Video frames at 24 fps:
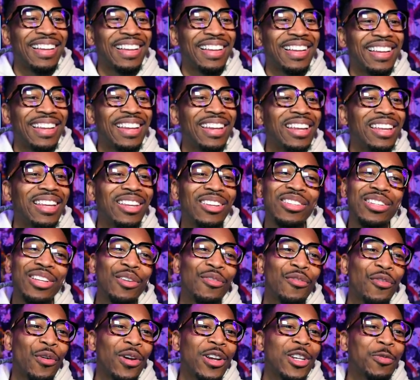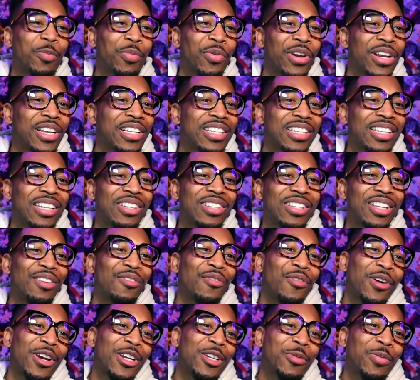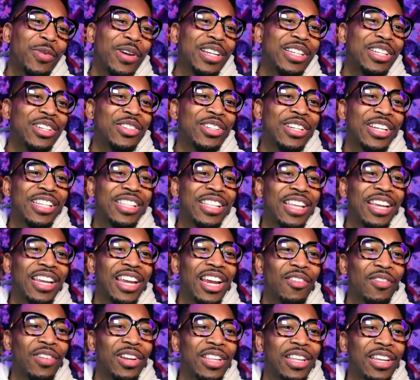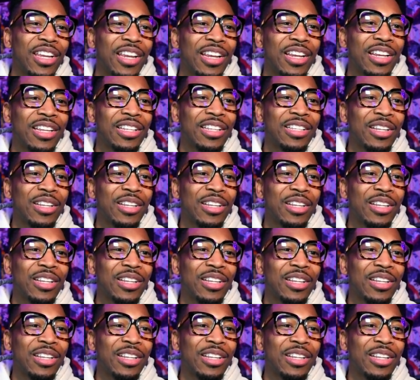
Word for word: yeah, that's you see crazy, Fresh Prince, you, know? you see Fresh Prince, you just think everything is... Uh,